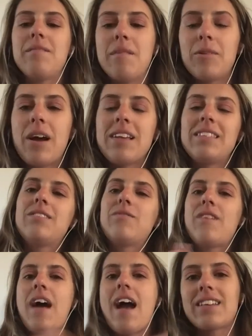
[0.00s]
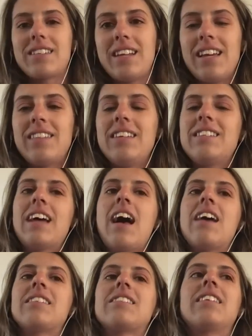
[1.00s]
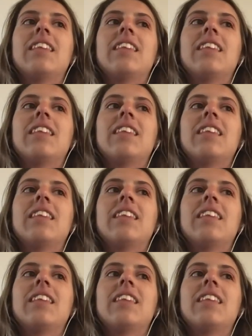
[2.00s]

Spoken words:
memorize these facts, take these tests.